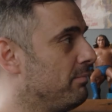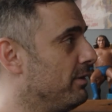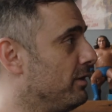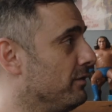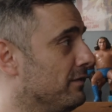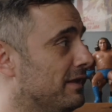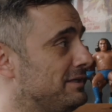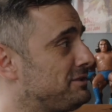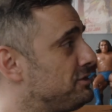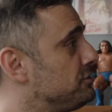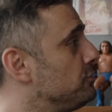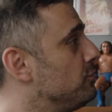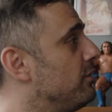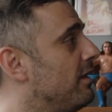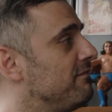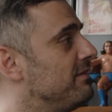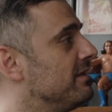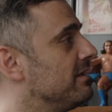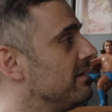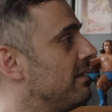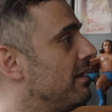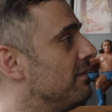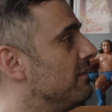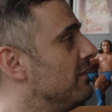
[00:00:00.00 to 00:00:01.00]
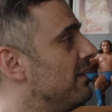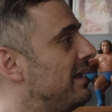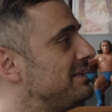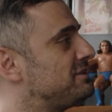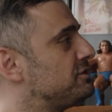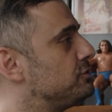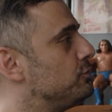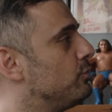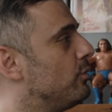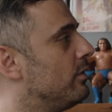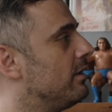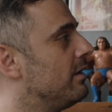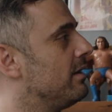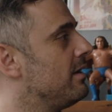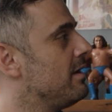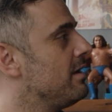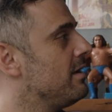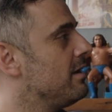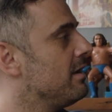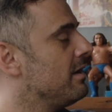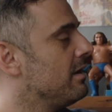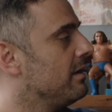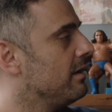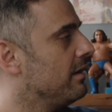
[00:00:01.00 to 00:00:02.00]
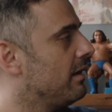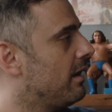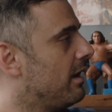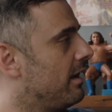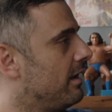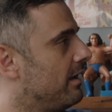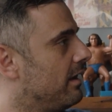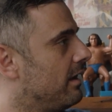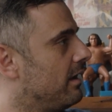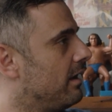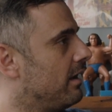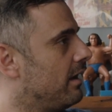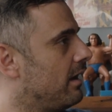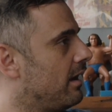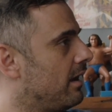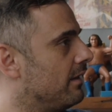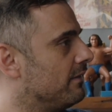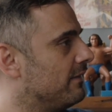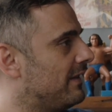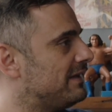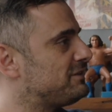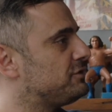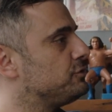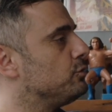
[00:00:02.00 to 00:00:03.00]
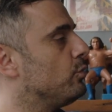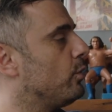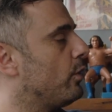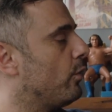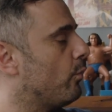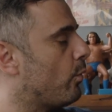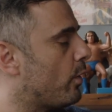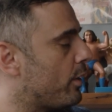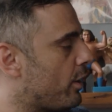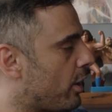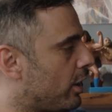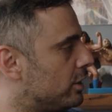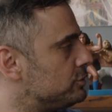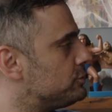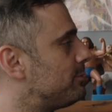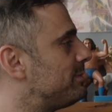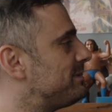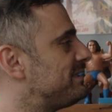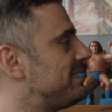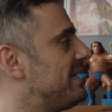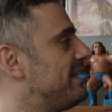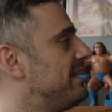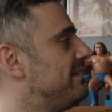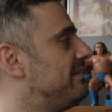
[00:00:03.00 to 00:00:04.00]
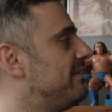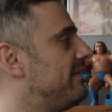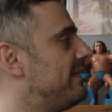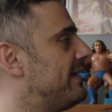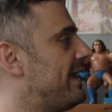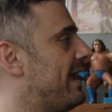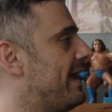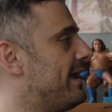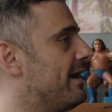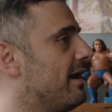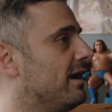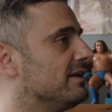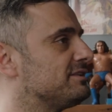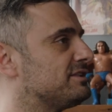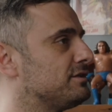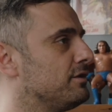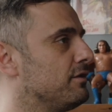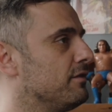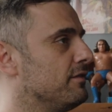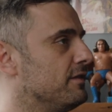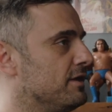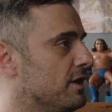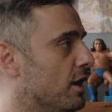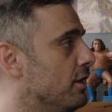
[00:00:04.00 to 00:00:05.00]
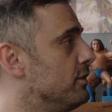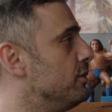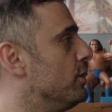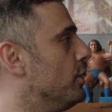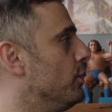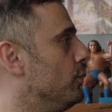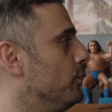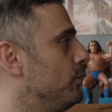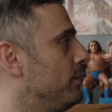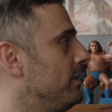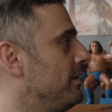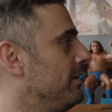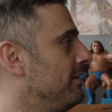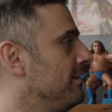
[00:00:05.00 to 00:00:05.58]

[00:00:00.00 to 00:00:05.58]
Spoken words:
But unless you love it, unless you were 100% into the chaos, the unknown.